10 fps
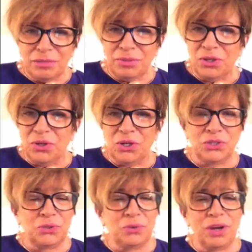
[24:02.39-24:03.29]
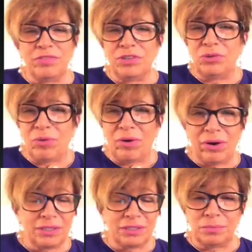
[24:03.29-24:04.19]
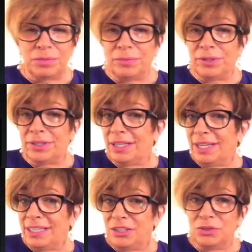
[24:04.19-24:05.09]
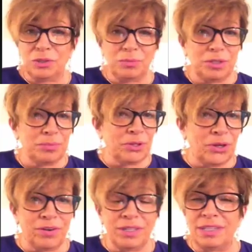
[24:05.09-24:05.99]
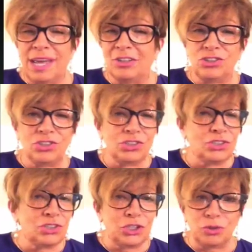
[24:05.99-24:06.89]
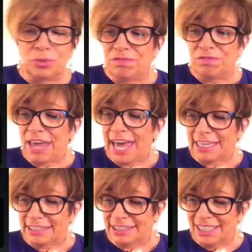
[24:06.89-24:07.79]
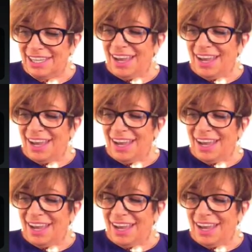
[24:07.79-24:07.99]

Because whoever you are, some people are going to like you, some people aren't. That's just a human fact.